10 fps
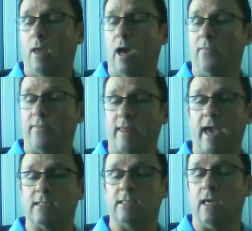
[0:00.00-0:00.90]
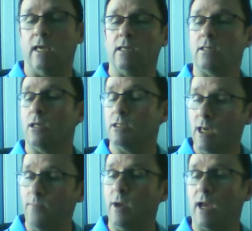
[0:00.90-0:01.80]
And that is
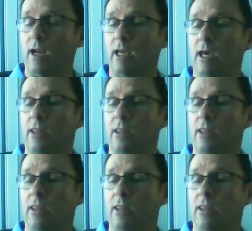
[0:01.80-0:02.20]
typically